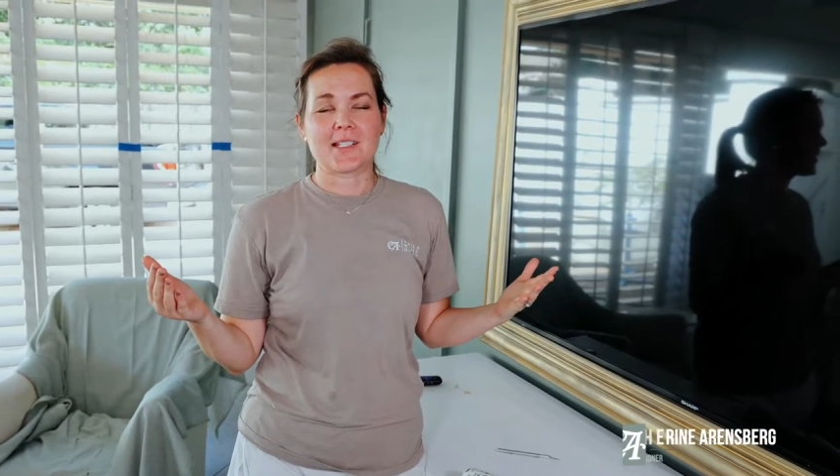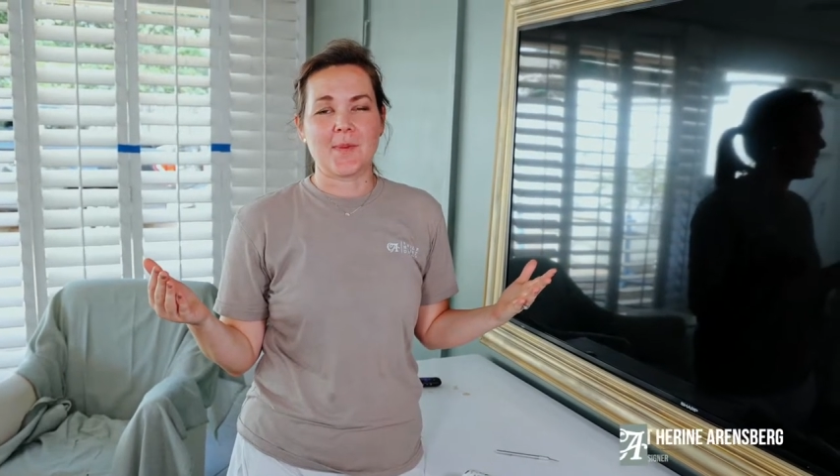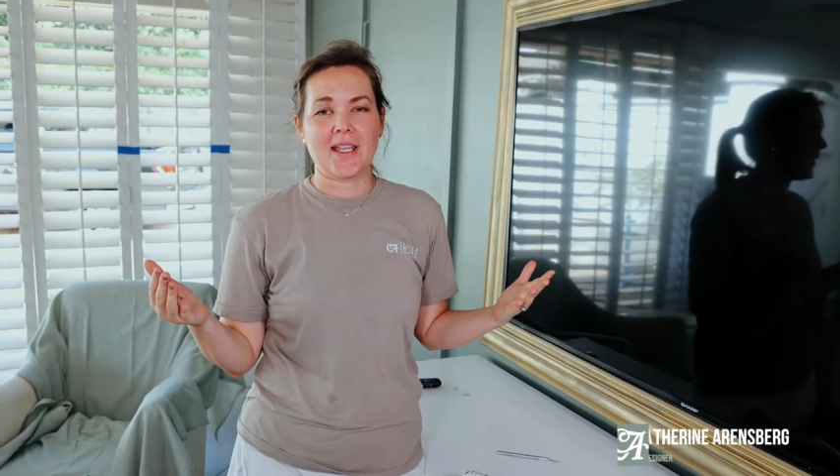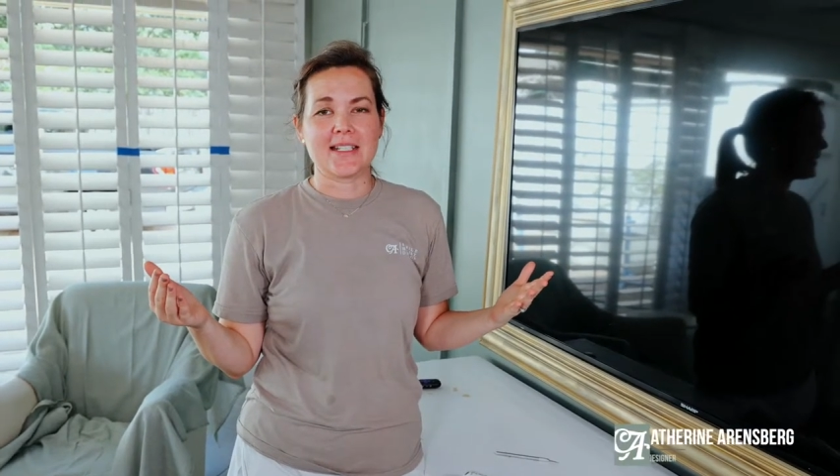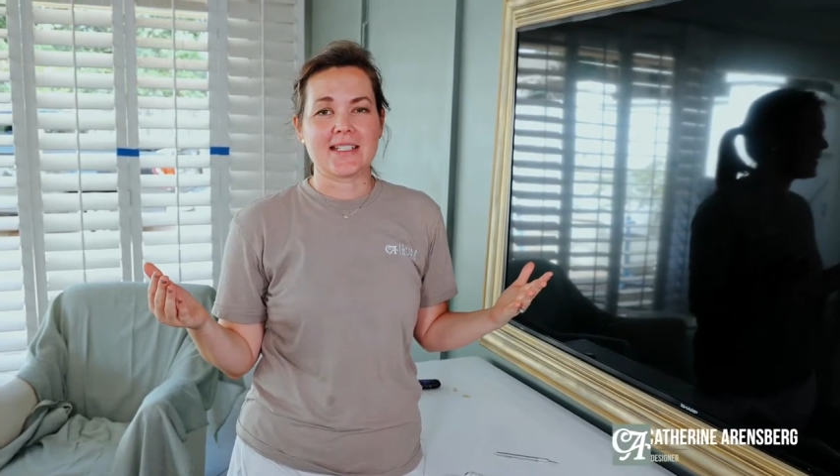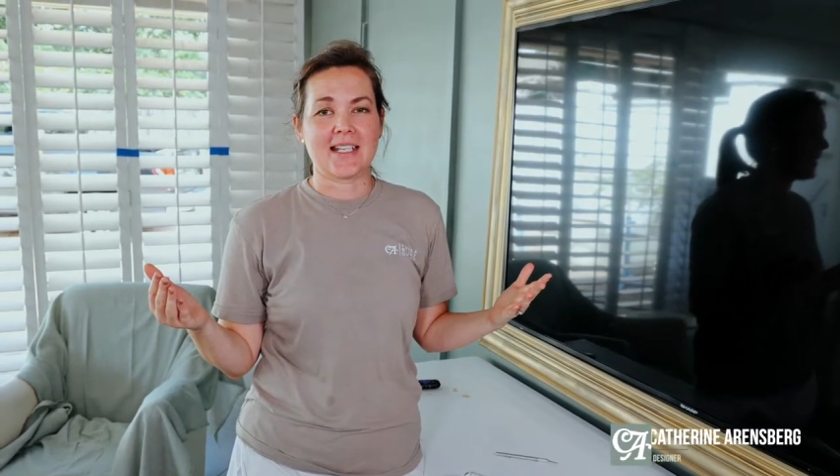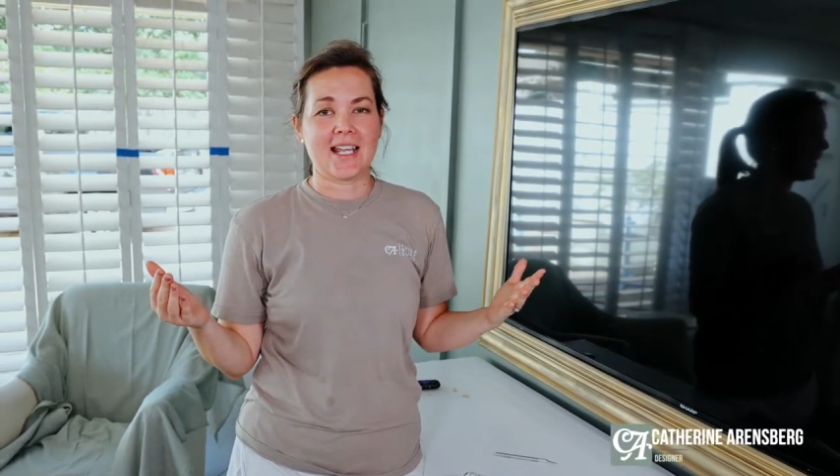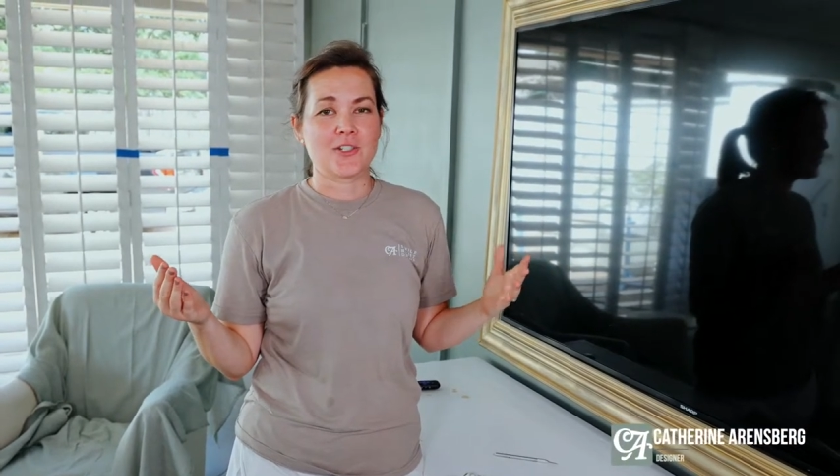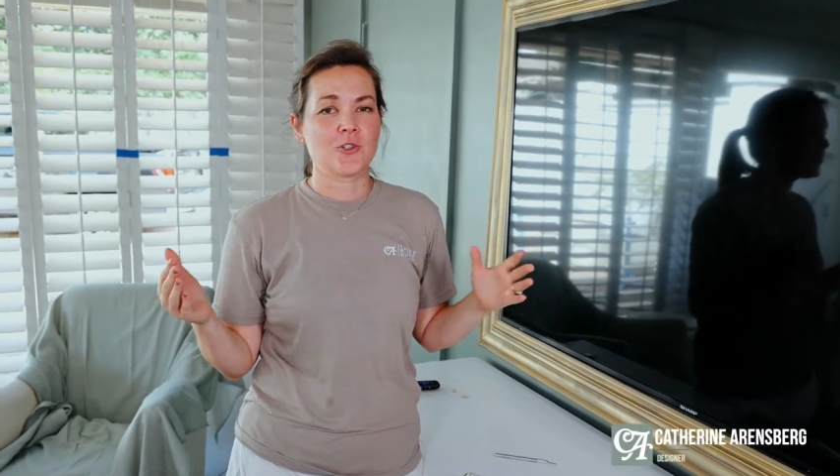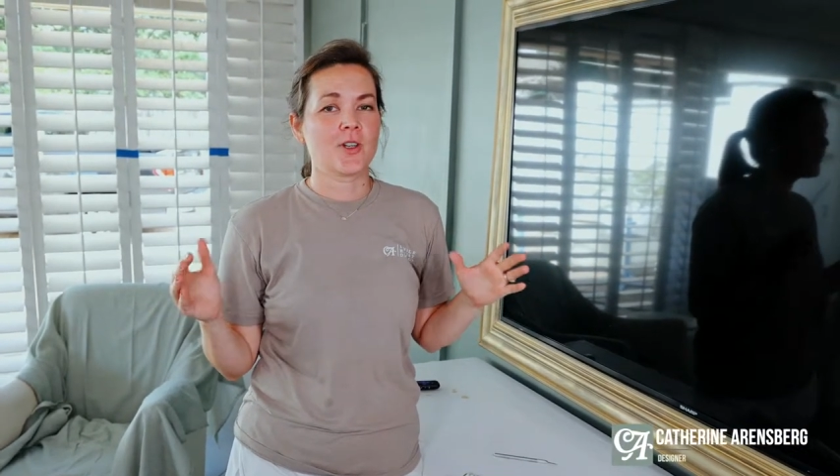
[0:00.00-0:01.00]
space, and
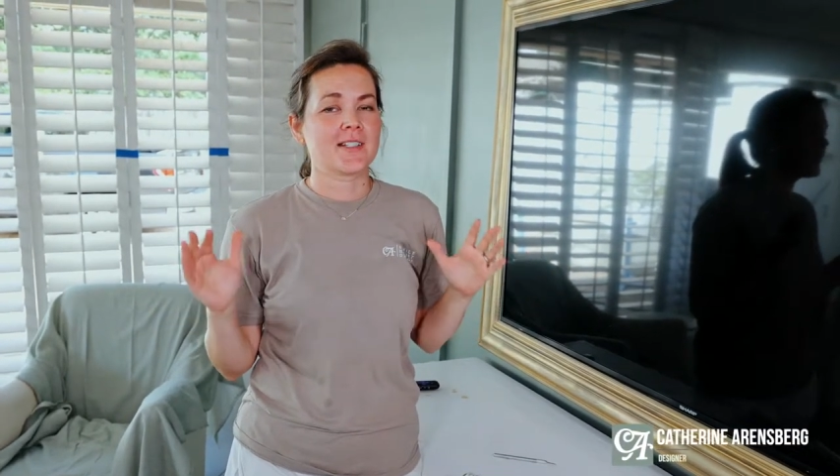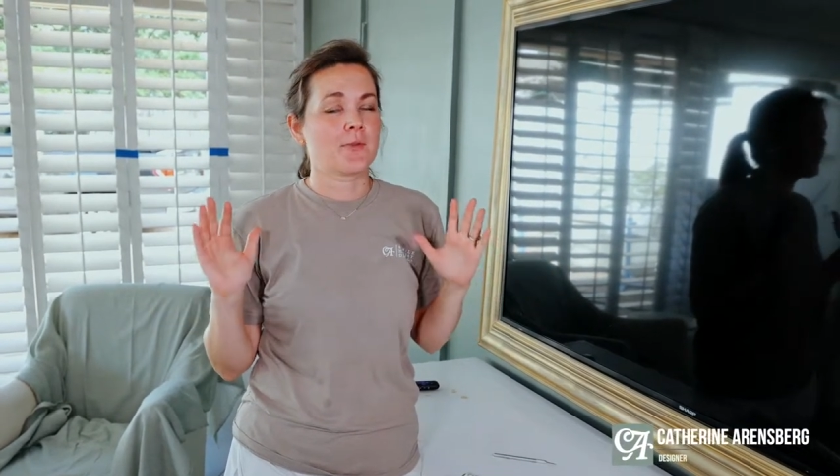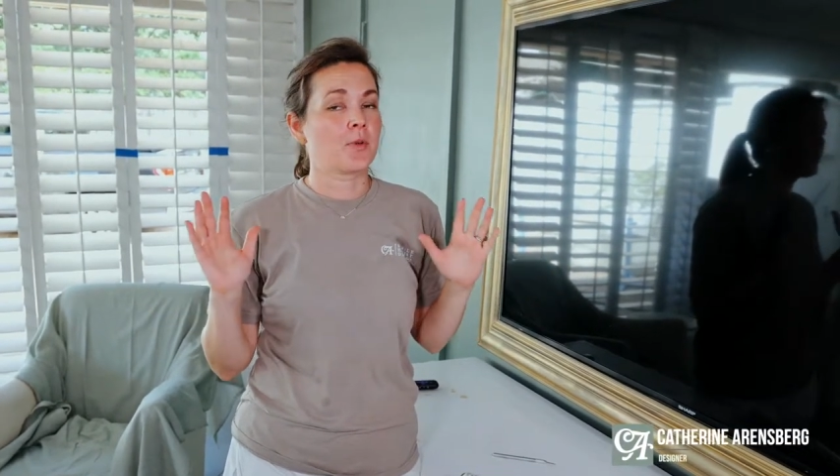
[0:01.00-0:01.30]
as you guys have